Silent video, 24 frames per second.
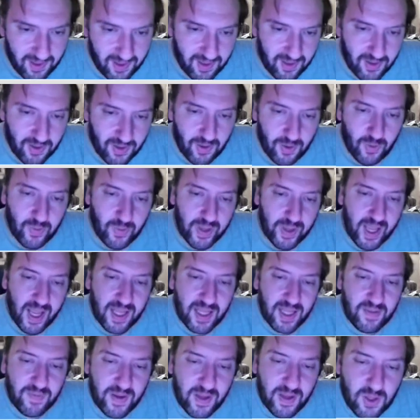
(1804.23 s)
You can only
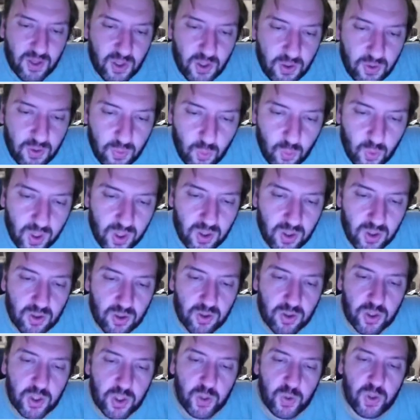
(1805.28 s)
activate
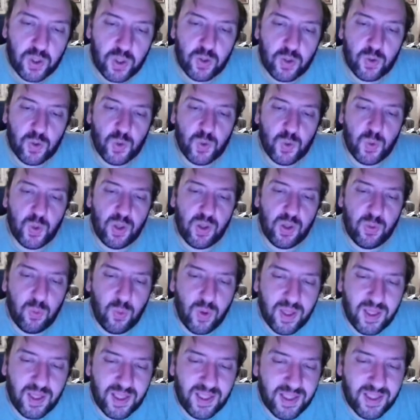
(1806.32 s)
two toads with
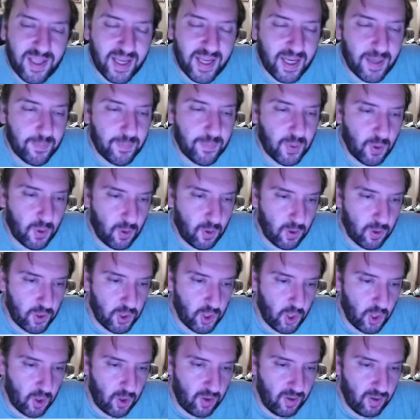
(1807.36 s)
one sting per
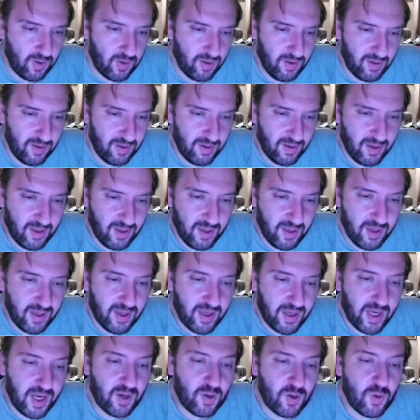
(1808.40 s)
turn.
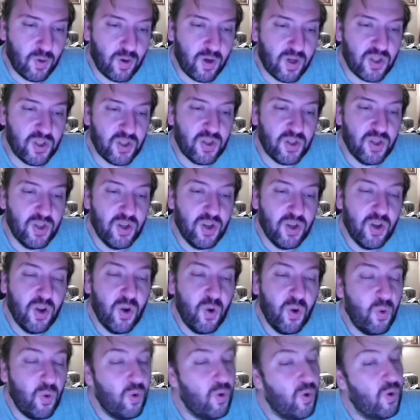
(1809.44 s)
And of course,
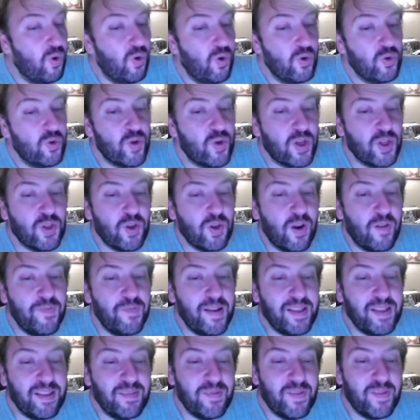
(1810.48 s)
Trickster
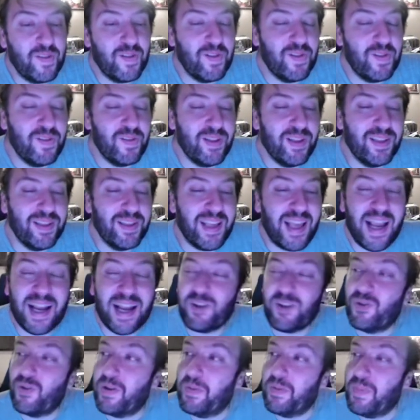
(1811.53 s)
Festival is
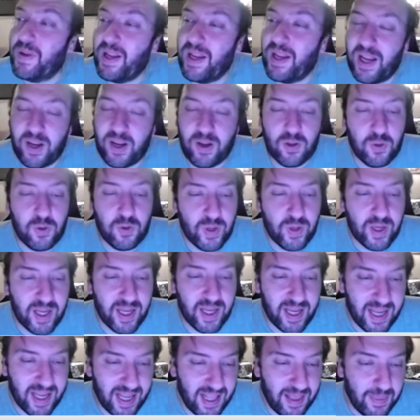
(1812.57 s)
actually being included
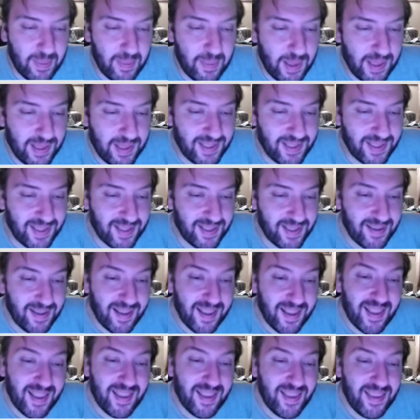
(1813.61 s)
in this
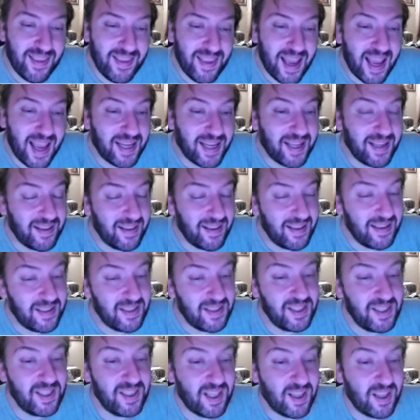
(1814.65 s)
deck. This
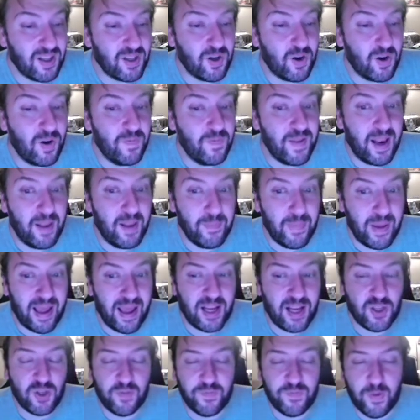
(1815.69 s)
is another card that I'm
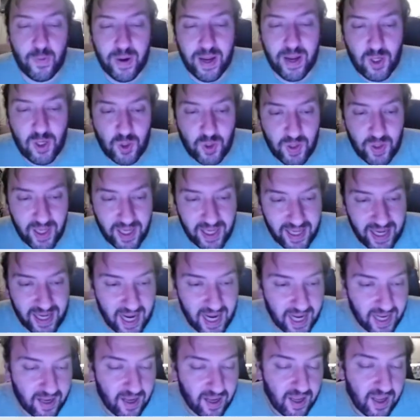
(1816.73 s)
actually very interested in
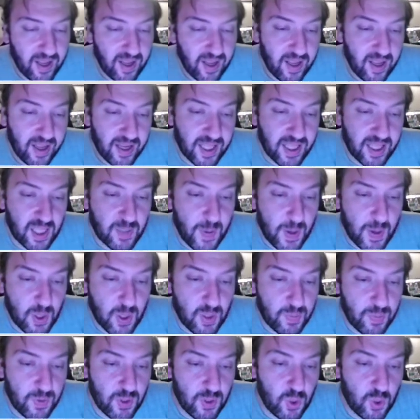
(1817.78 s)
getting. You get the special
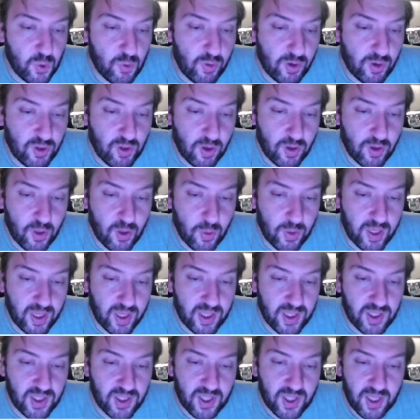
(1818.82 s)
summon 2 Trickstar
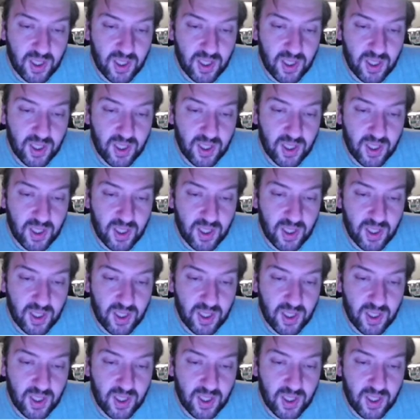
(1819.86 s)
tokens,